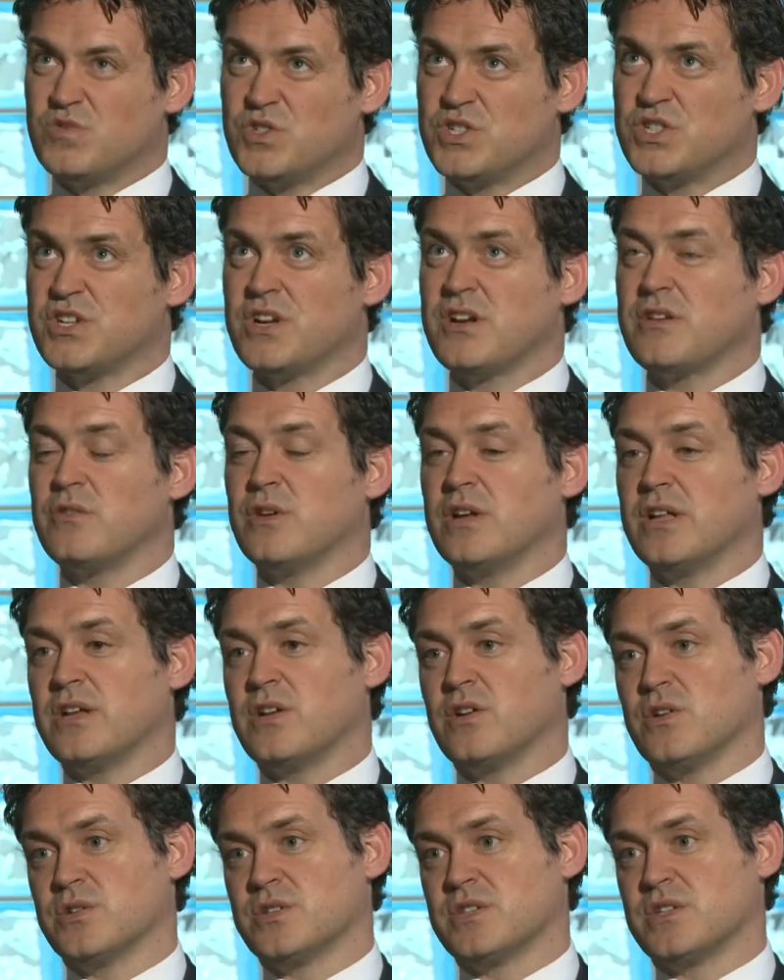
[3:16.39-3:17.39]
generally
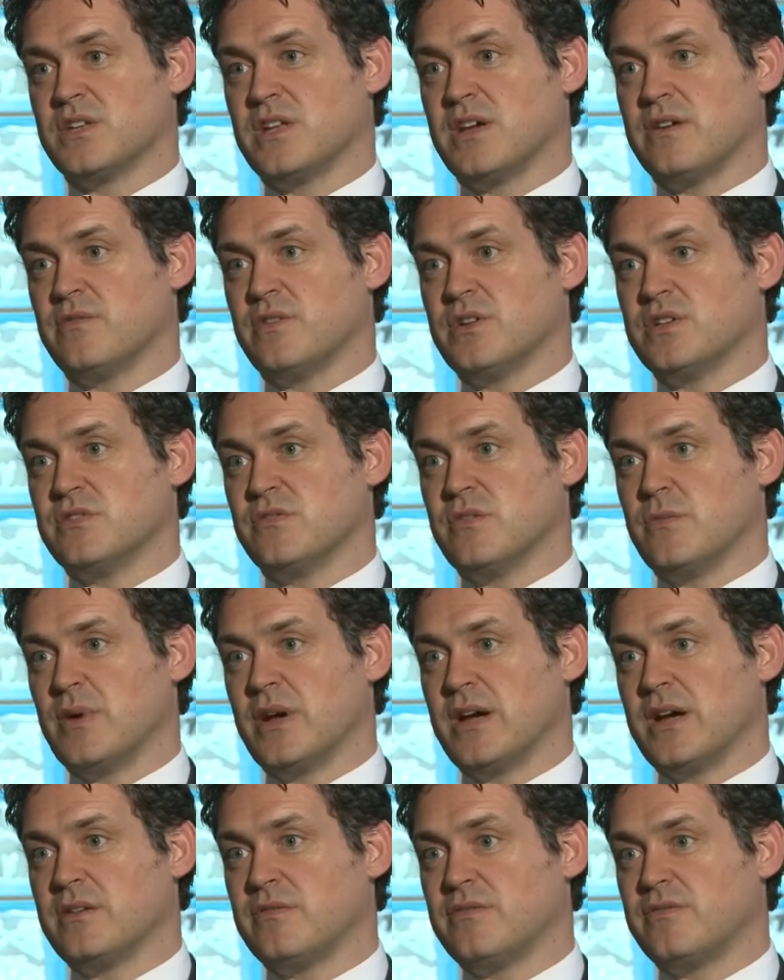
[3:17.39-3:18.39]
cost an average of
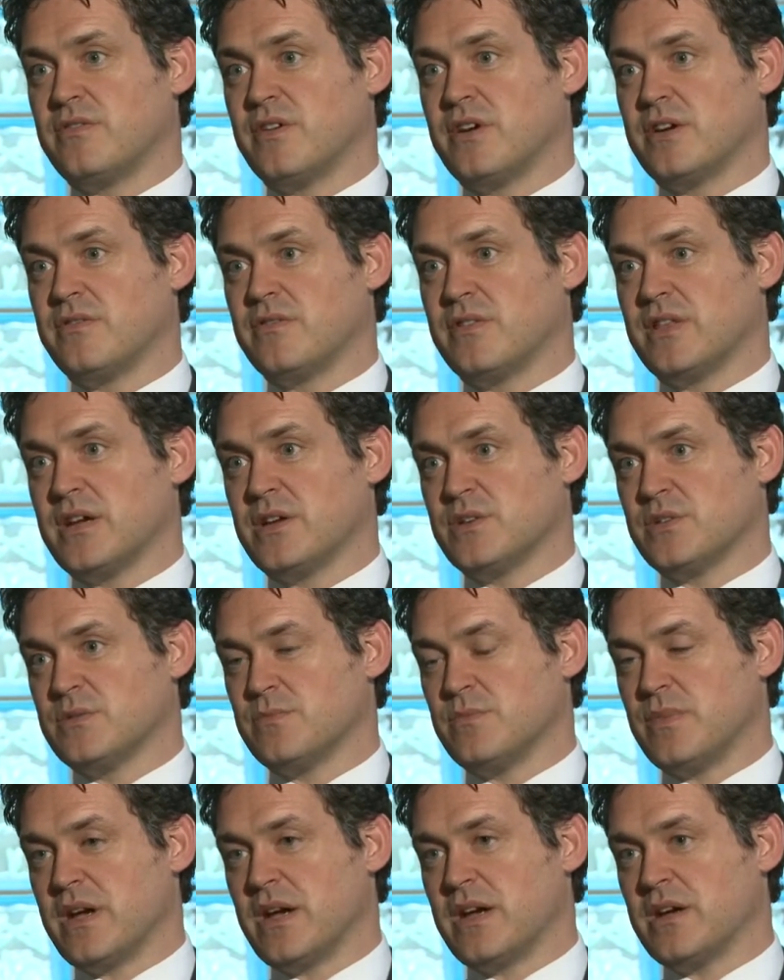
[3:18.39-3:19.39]
about
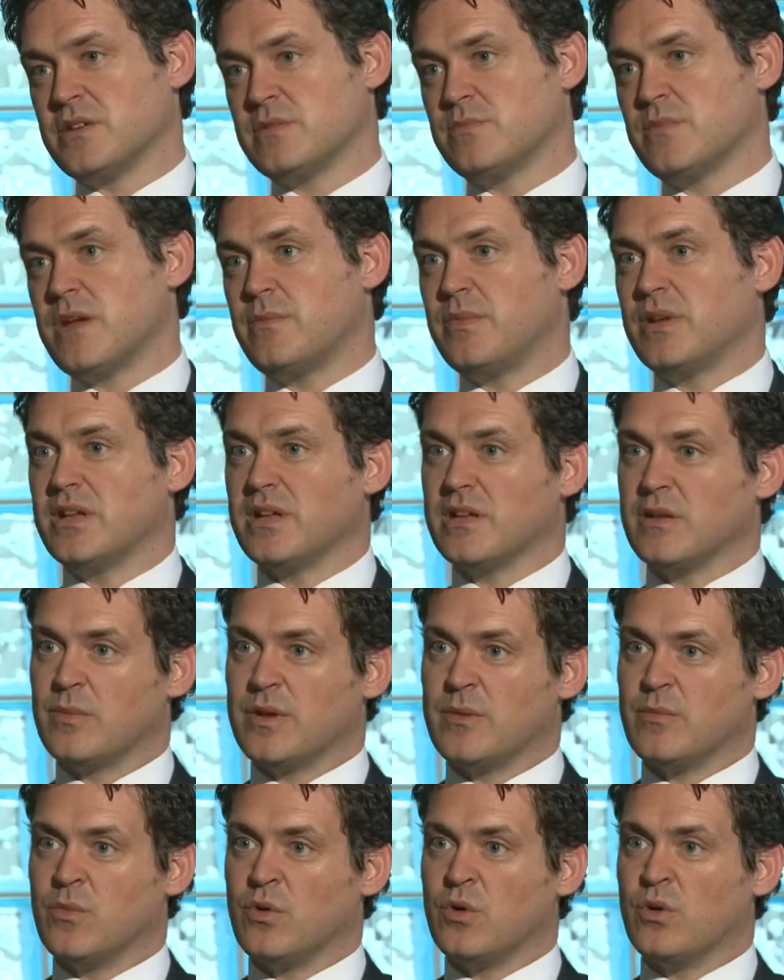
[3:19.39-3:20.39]
£5,000, maybe a little
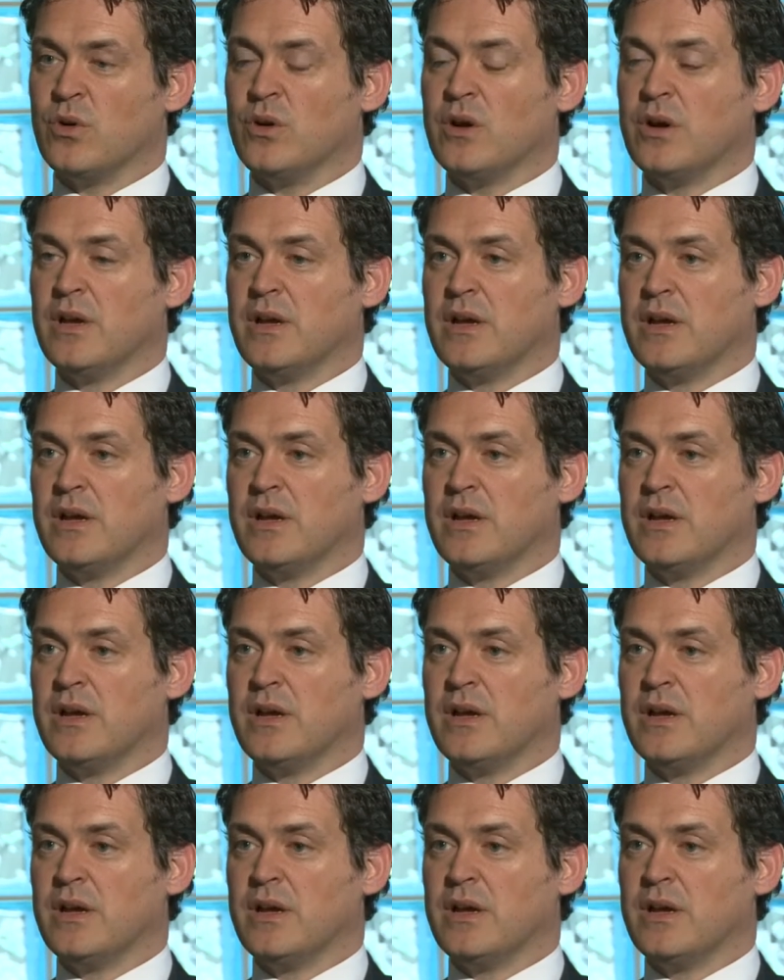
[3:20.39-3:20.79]
bit more,